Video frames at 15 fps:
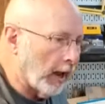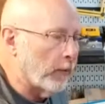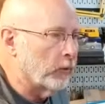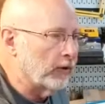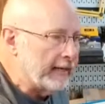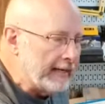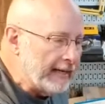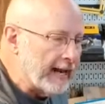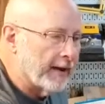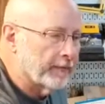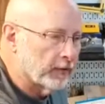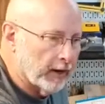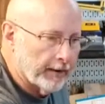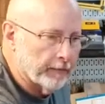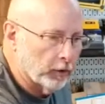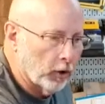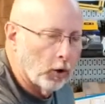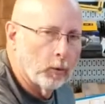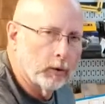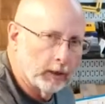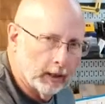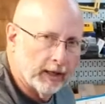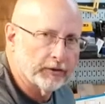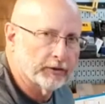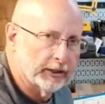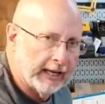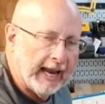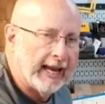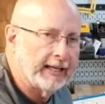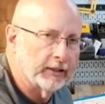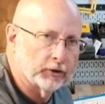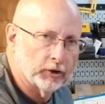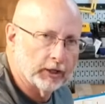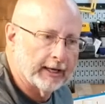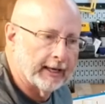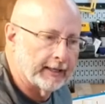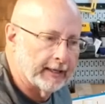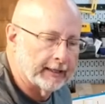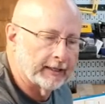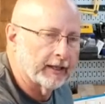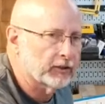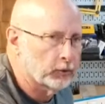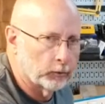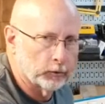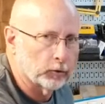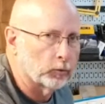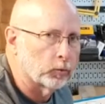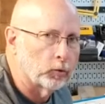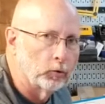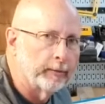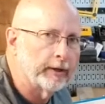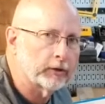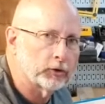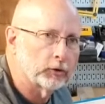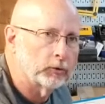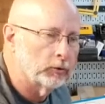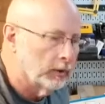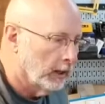never ever go with less than 8-inch again, unless it was a room issue,